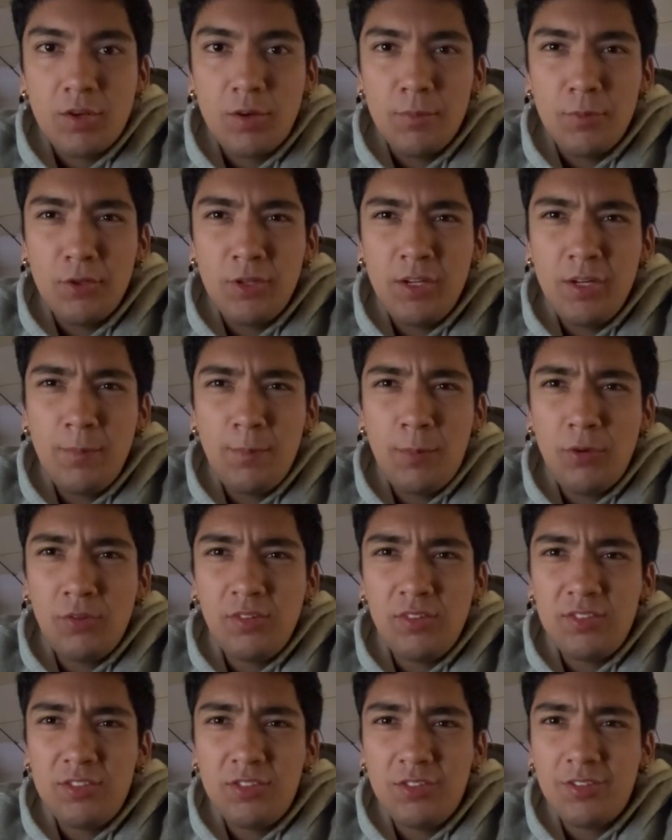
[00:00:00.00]
community
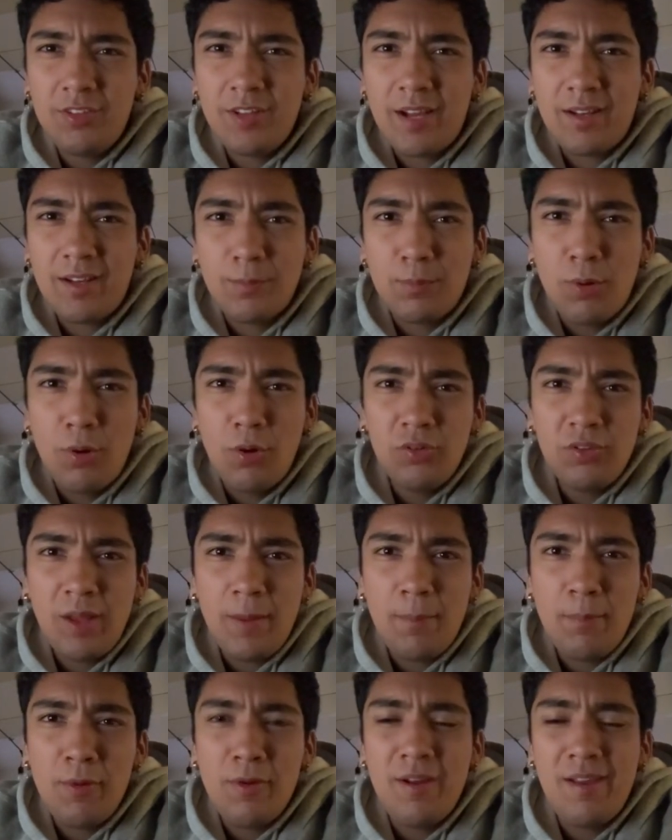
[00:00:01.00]
post is just like the post
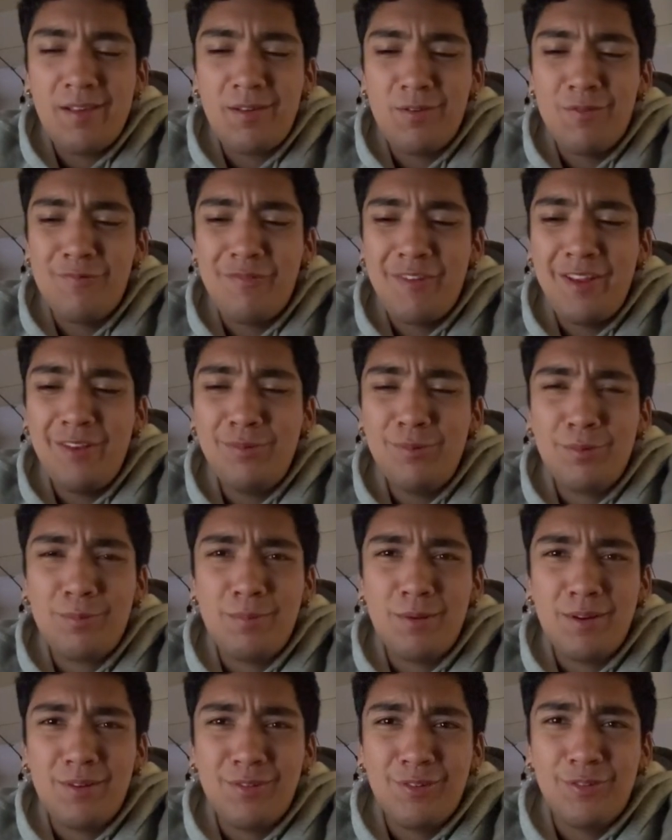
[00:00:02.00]
I put like on Facebook,
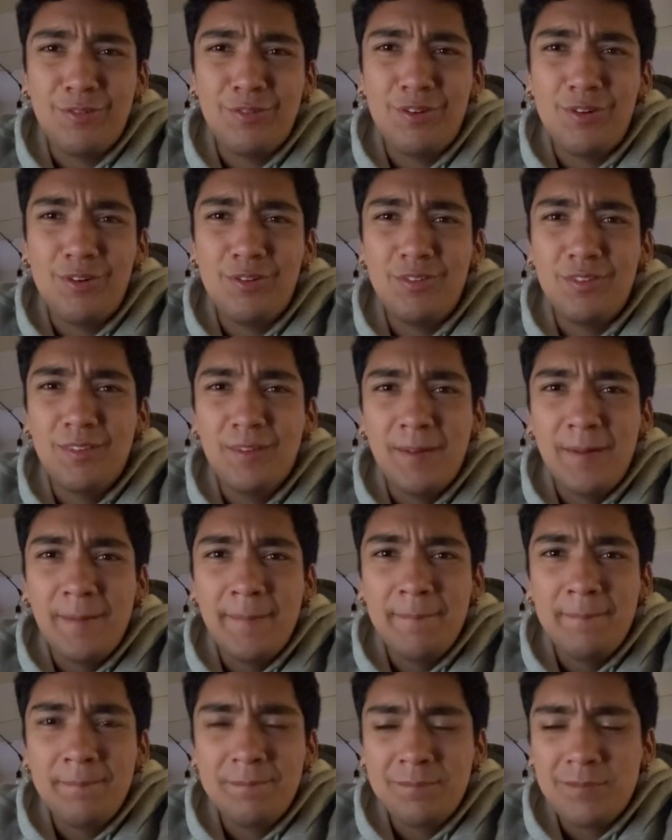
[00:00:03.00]
but on on
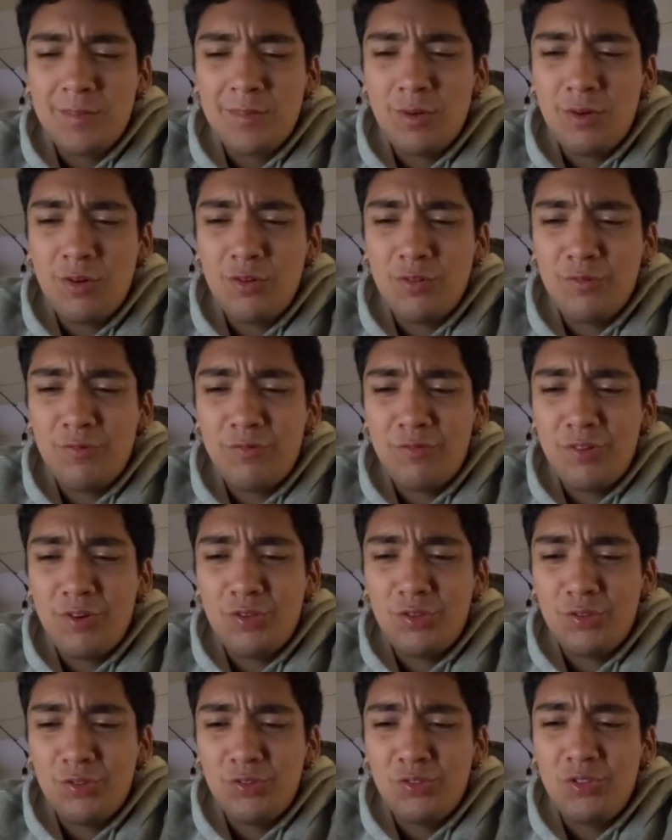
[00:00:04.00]
on
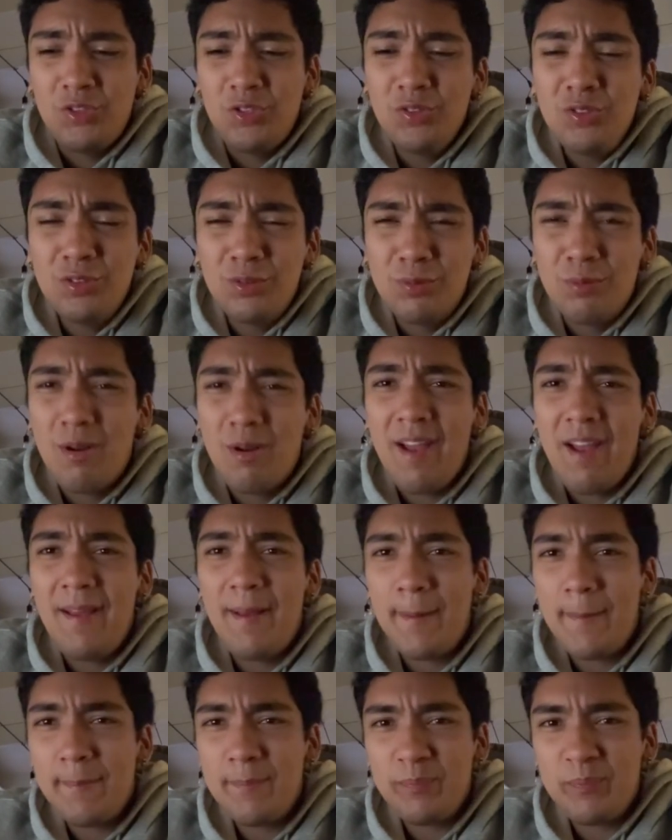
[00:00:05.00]
on YouTube, right?